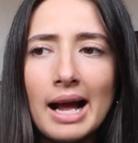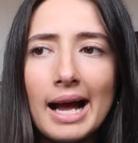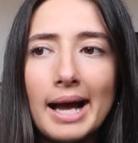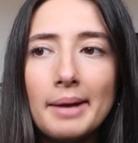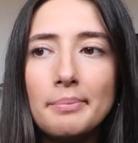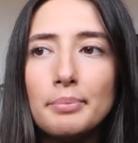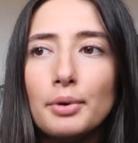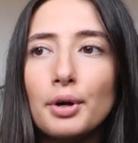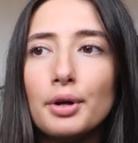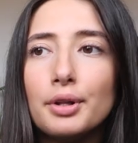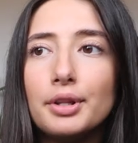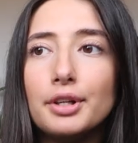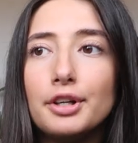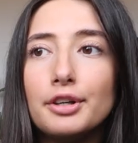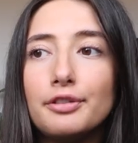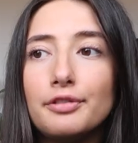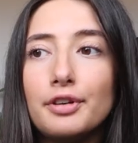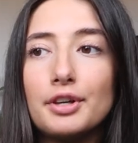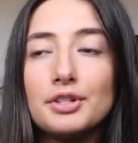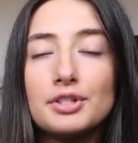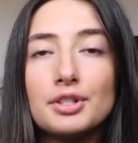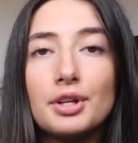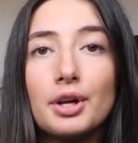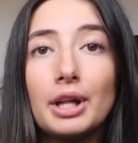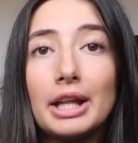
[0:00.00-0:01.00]
I bought the
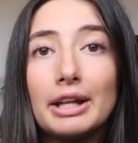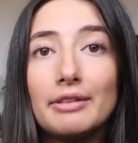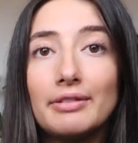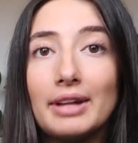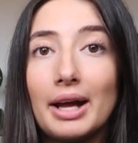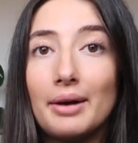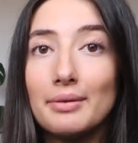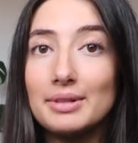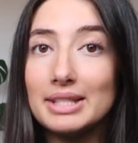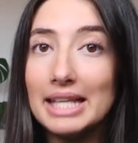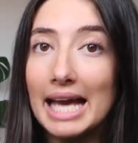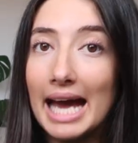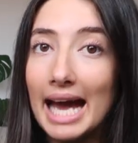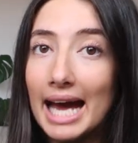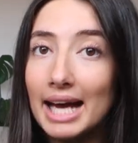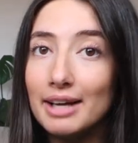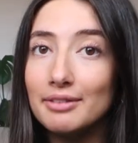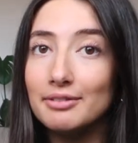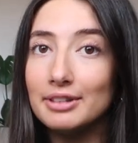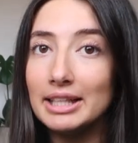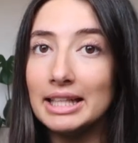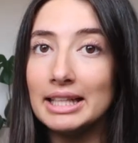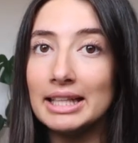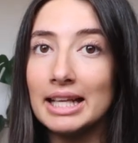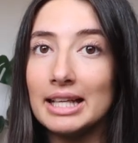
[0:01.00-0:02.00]
frozen cauliflower to
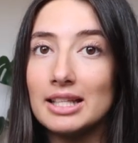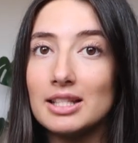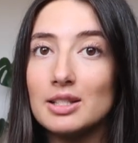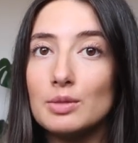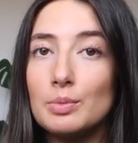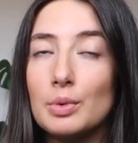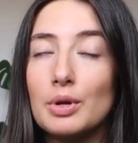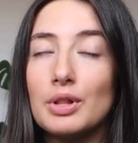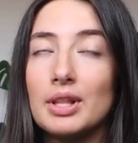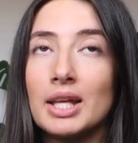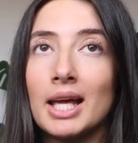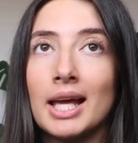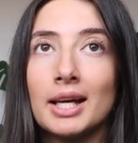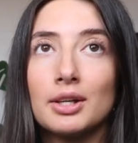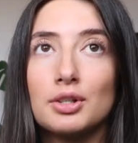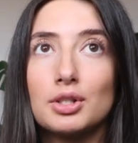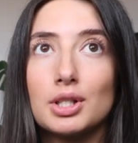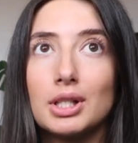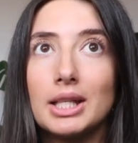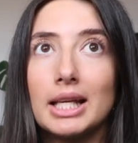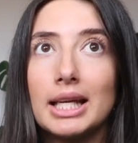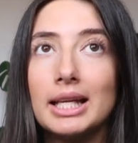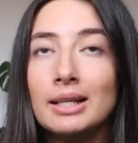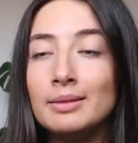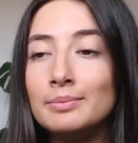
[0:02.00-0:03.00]
have in that smoothie
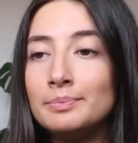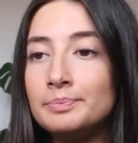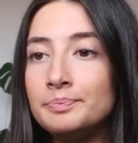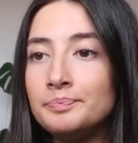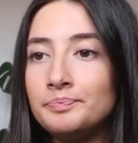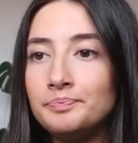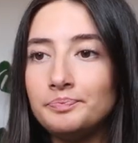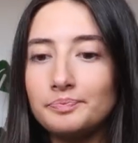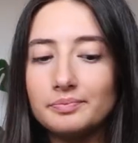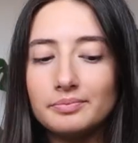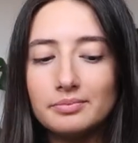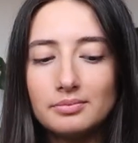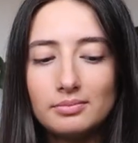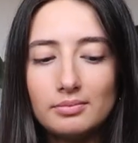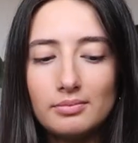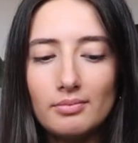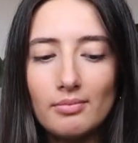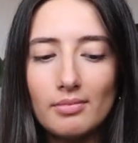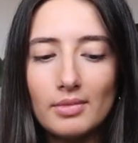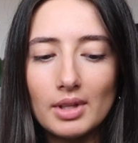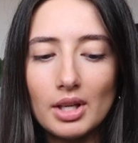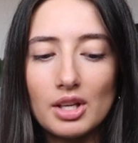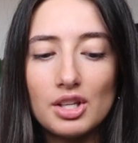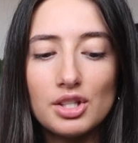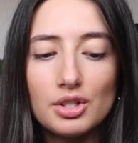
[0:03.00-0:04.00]
actually.
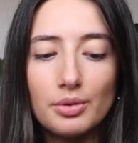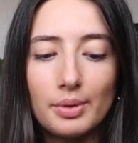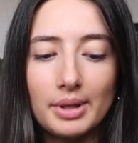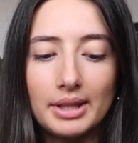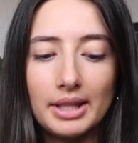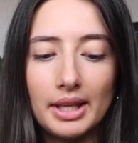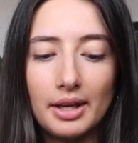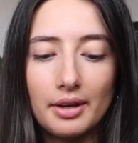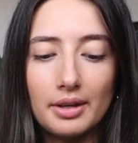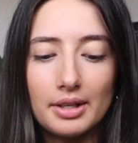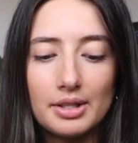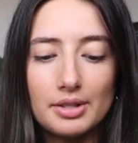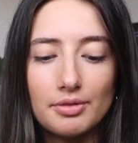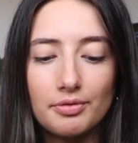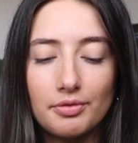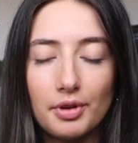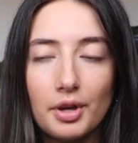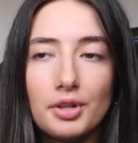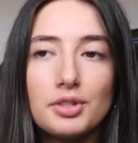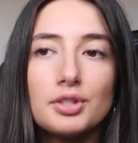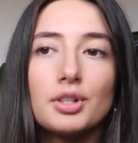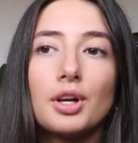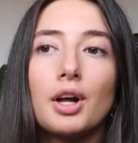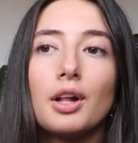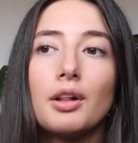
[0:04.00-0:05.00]
So in there is
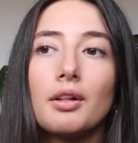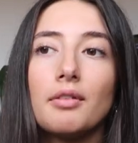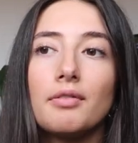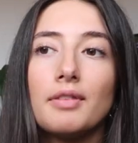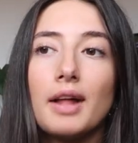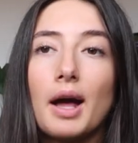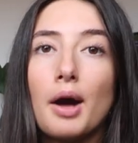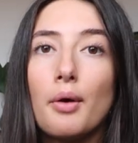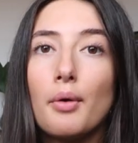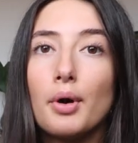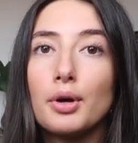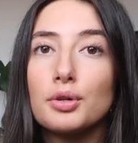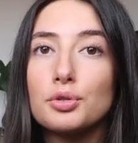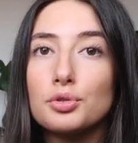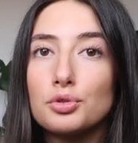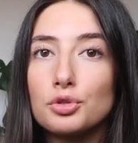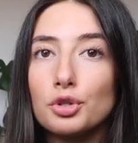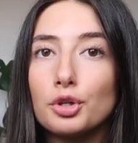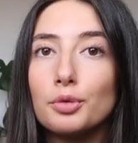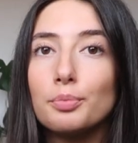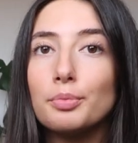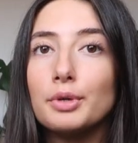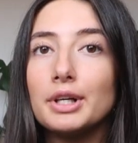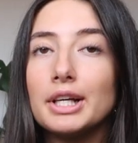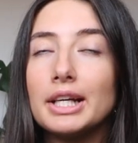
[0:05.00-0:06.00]
frozen cauliflower,
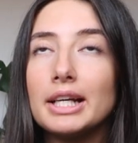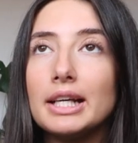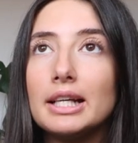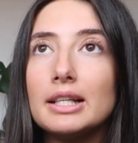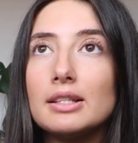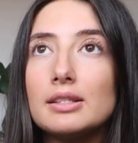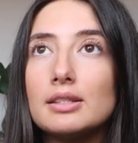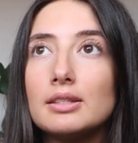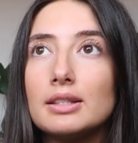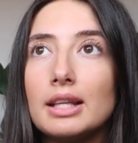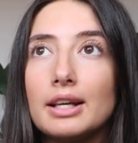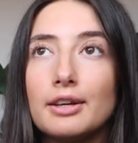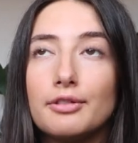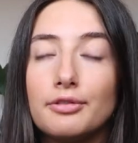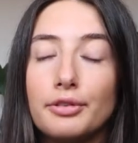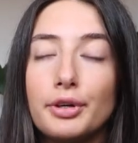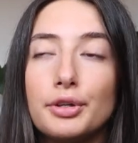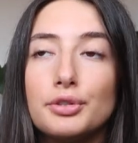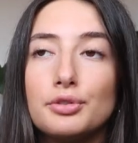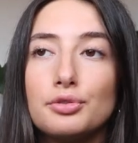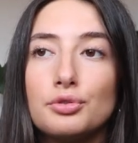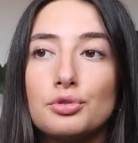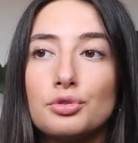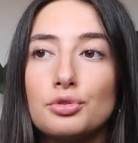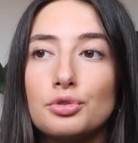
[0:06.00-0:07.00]
strawberries, like
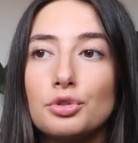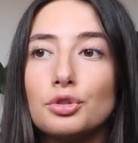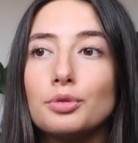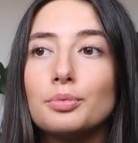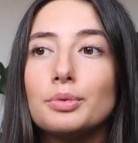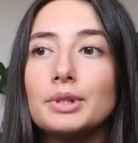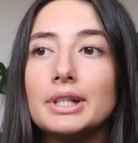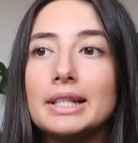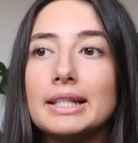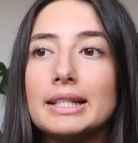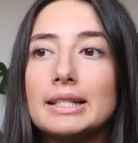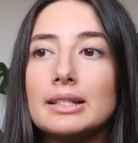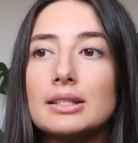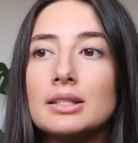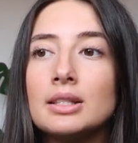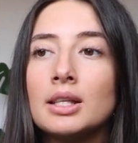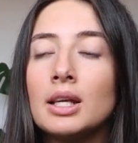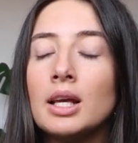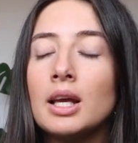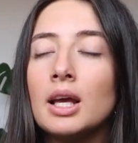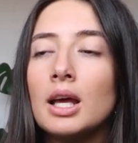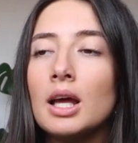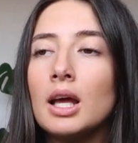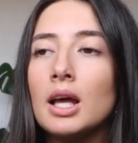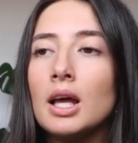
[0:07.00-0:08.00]
frozen strawberries,
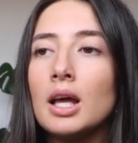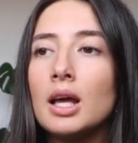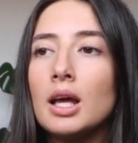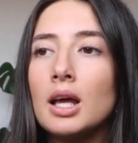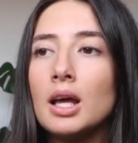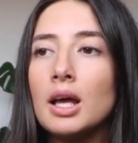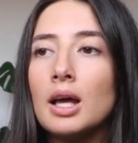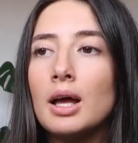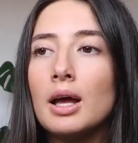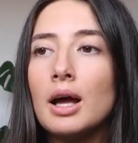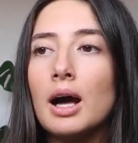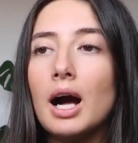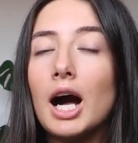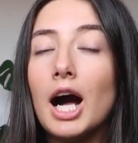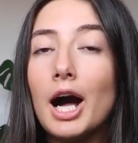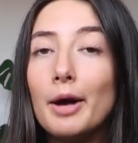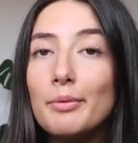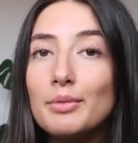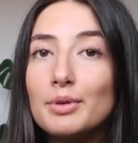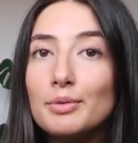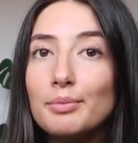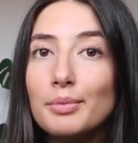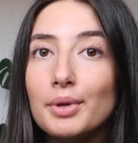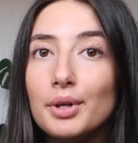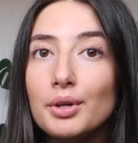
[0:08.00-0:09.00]

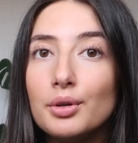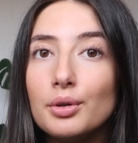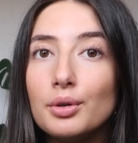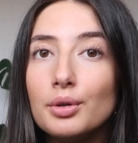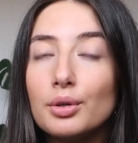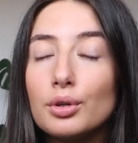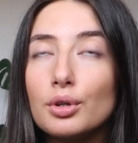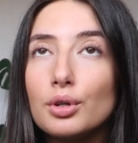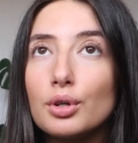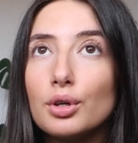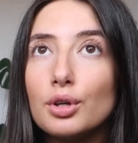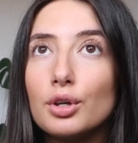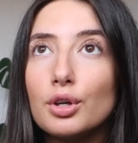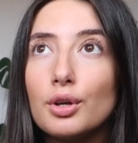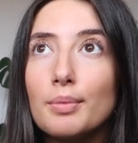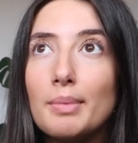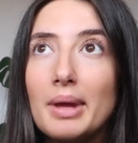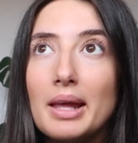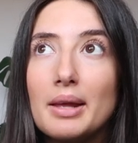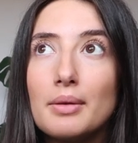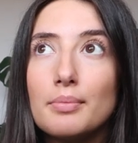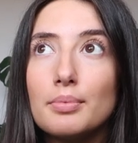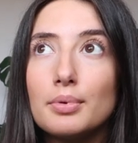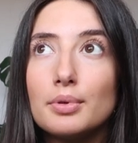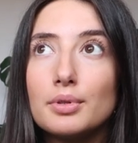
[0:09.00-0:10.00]
almond milk,
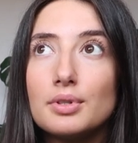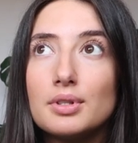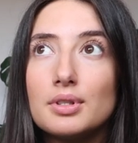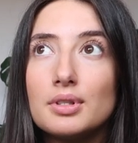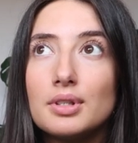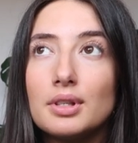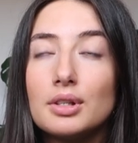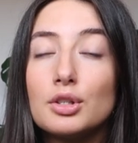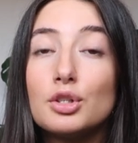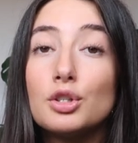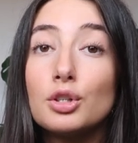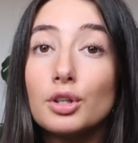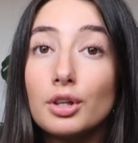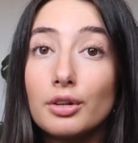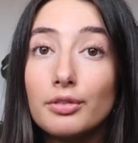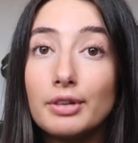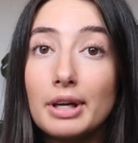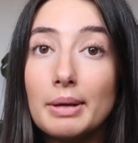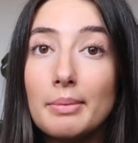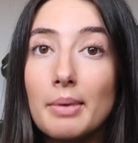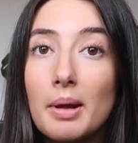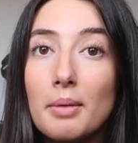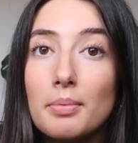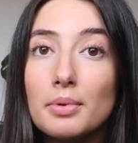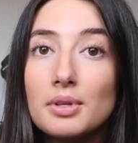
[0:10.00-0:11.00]

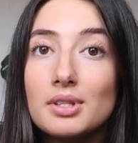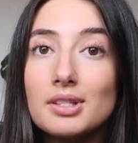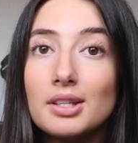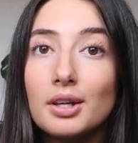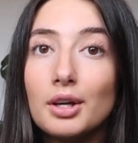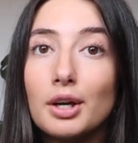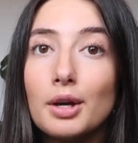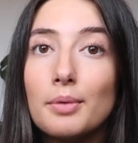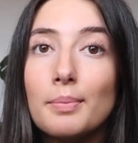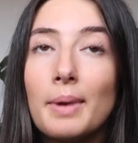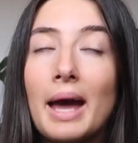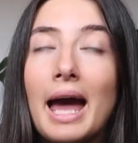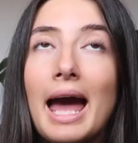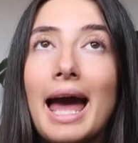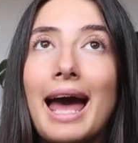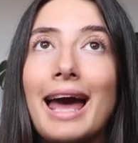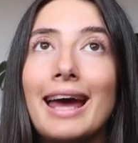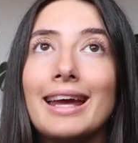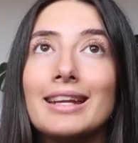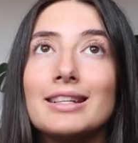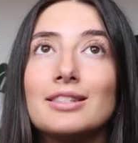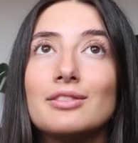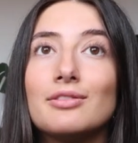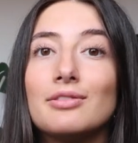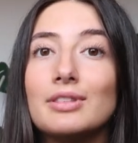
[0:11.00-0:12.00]
sugar-free maple syrup,
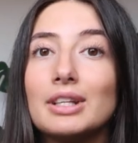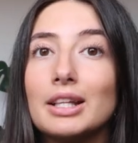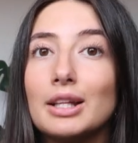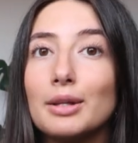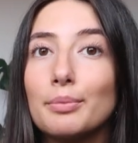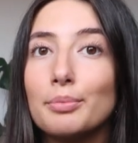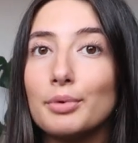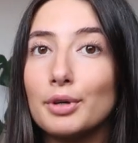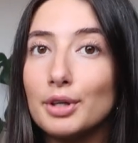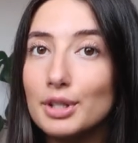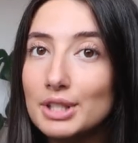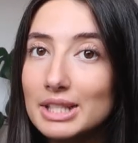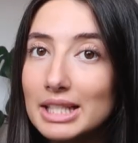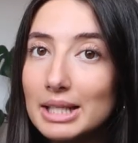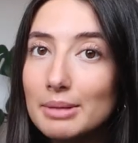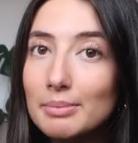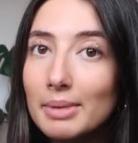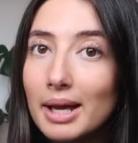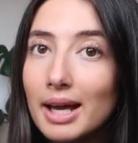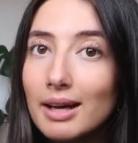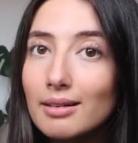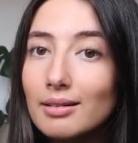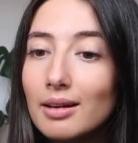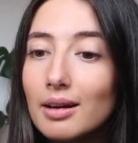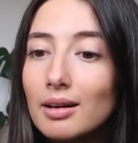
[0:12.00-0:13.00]
and vanilla protein
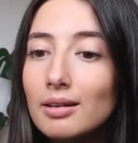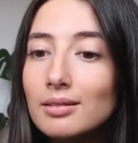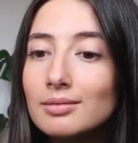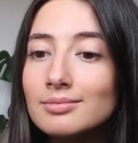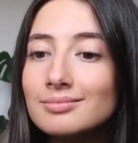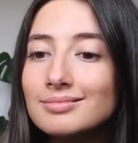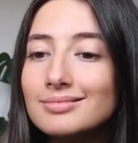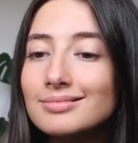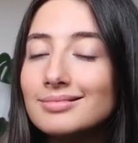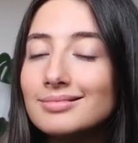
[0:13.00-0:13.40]
powder.